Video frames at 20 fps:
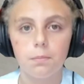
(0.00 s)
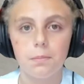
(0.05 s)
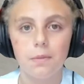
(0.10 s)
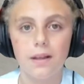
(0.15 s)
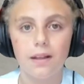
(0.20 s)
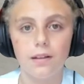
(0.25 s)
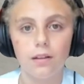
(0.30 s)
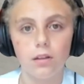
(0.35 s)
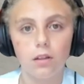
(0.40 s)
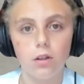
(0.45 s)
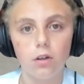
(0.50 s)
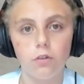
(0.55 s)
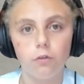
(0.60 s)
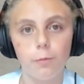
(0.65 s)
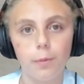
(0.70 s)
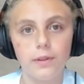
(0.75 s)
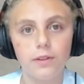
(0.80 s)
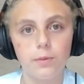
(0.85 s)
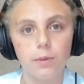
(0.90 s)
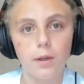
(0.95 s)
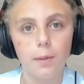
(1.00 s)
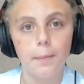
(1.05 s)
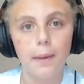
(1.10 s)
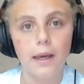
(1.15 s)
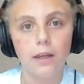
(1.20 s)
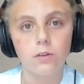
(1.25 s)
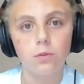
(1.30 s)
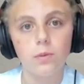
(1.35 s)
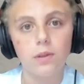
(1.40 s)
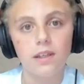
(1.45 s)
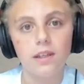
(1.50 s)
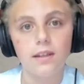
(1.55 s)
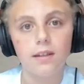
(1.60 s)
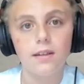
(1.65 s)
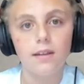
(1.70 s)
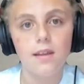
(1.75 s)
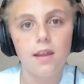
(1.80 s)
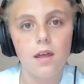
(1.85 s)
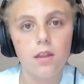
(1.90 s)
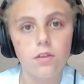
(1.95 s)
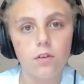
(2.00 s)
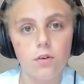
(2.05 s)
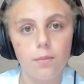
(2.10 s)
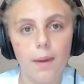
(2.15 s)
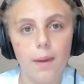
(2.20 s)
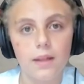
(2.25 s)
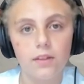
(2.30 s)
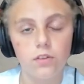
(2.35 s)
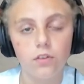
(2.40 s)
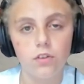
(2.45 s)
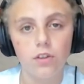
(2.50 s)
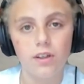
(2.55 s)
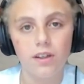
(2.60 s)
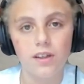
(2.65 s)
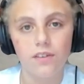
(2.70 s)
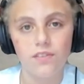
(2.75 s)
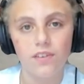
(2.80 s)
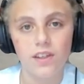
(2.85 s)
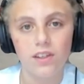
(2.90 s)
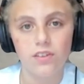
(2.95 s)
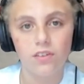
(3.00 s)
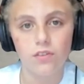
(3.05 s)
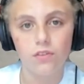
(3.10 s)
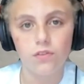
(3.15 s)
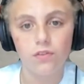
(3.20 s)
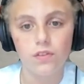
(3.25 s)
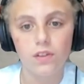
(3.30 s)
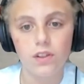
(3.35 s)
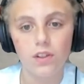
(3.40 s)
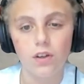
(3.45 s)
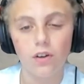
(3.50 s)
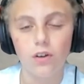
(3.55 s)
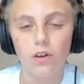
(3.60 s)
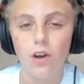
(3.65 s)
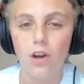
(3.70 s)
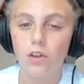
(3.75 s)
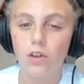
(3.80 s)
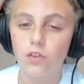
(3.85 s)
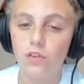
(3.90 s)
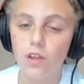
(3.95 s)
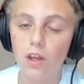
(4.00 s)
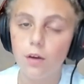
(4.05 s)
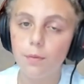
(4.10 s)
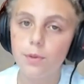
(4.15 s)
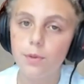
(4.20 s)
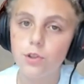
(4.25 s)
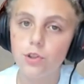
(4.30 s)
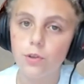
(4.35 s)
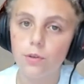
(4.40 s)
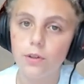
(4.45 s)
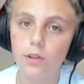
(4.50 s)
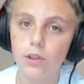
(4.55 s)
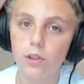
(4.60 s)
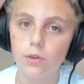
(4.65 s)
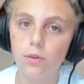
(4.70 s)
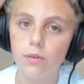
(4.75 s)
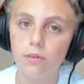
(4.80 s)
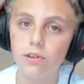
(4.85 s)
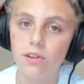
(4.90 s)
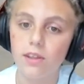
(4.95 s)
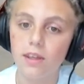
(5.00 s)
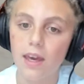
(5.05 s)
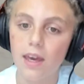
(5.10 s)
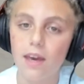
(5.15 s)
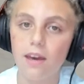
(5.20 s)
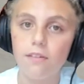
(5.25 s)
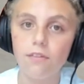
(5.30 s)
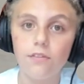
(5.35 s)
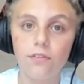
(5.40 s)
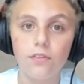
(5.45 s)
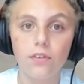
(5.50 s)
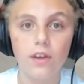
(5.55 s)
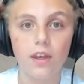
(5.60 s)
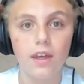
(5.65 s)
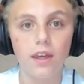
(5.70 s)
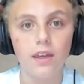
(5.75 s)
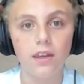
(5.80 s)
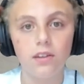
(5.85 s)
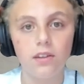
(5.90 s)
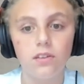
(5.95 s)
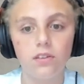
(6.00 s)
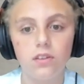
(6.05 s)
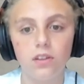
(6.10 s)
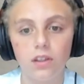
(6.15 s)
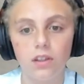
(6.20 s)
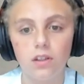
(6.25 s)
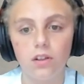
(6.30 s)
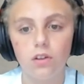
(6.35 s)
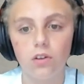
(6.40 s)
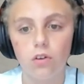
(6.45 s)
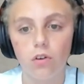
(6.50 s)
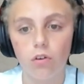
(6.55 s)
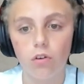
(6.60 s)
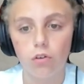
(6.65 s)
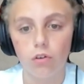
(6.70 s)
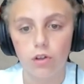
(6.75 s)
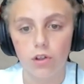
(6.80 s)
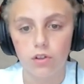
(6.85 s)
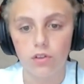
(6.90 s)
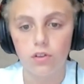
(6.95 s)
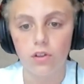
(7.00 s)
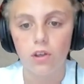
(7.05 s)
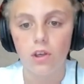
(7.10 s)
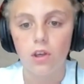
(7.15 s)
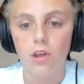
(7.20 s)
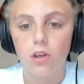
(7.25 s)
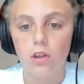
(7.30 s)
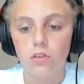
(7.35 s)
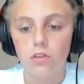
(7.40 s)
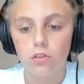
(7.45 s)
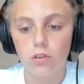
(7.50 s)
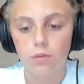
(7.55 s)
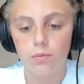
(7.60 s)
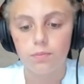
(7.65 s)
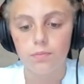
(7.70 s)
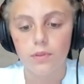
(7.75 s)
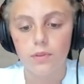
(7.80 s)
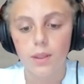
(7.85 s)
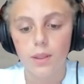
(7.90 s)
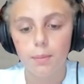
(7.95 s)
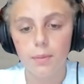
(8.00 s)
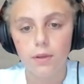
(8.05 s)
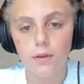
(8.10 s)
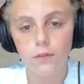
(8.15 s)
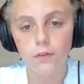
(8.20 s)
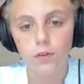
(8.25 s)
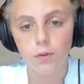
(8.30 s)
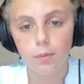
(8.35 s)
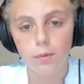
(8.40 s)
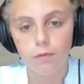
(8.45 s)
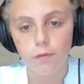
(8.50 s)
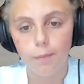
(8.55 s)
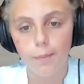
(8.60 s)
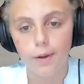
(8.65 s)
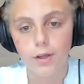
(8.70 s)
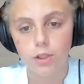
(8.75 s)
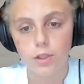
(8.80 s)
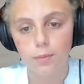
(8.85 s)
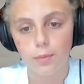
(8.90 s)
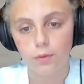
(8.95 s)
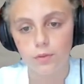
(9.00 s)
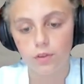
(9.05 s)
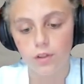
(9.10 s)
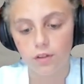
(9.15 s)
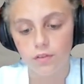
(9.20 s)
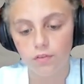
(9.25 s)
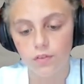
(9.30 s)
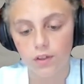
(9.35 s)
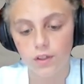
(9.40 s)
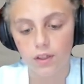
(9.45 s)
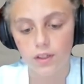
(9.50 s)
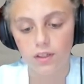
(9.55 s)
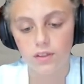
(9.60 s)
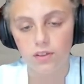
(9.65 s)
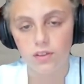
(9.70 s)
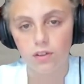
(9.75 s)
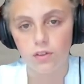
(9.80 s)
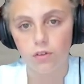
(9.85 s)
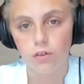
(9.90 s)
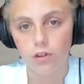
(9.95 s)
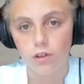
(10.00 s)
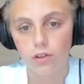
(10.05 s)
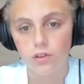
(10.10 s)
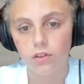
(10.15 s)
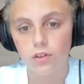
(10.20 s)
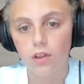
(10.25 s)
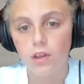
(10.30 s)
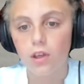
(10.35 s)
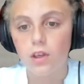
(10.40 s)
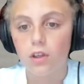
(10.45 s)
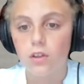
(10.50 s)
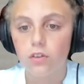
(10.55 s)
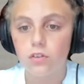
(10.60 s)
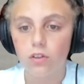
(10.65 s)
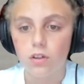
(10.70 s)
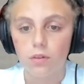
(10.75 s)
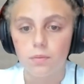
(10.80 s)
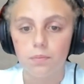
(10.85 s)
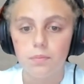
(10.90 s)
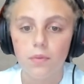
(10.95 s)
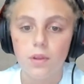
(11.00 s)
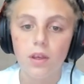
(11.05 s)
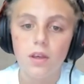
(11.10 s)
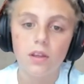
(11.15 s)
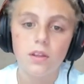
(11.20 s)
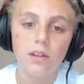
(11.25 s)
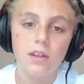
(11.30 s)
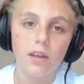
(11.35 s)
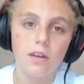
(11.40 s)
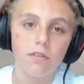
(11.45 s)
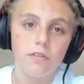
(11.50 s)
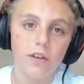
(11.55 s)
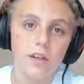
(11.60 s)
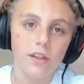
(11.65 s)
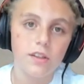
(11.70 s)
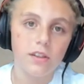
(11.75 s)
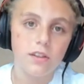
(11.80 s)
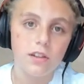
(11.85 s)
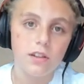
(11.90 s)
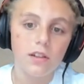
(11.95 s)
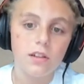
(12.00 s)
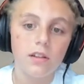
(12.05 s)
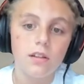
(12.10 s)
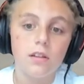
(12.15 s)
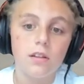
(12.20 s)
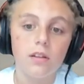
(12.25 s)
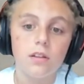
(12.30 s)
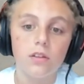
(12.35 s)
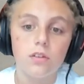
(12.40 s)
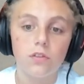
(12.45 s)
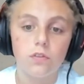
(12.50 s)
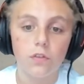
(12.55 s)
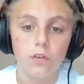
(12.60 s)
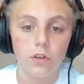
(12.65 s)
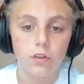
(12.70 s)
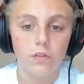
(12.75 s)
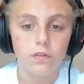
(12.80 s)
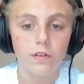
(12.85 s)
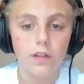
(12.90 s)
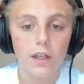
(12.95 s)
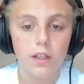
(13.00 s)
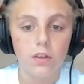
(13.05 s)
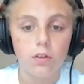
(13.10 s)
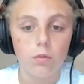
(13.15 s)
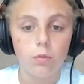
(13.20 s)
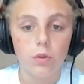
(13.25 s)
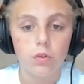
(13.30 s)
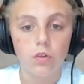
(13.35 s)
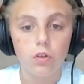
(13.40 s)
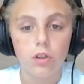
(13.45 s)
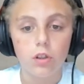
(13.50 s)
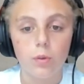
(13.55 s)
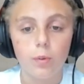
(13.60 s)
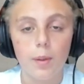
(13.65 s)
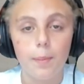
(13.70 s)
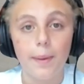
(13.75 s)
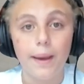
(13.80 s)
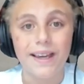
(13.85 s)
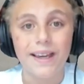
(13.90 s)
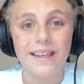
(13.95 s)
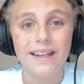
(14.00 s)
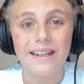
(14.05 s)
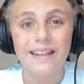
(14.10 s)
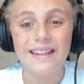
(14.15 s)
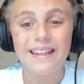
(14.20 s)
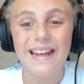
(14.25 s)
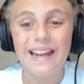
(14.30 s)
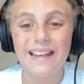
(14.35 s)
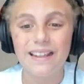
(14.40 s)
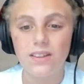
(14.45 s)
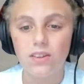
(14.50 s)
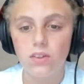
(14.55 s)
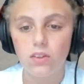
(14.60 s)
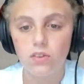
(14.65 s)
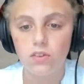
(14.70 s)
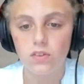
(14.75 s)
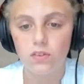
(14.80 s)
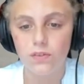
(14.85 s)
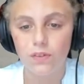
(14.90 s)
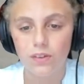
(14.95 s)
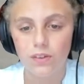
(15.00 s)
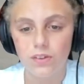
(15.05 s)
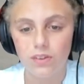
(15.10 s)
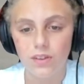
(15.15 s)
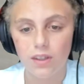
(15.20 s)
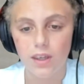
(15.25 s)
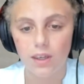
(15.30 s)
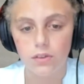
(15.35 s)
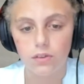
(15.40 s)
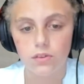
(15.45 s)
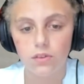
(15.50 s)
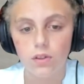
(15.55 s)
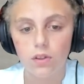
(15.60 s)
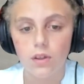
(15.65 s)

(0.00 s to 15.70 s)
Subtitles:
Hello everybody, welcome back to another Matthew Young Aviator video. Today I'll be showing you the F-18 Hornet. So, let me give you some information about the F-18 Hornet. So, the F-18's first flight was all the way back in 1978,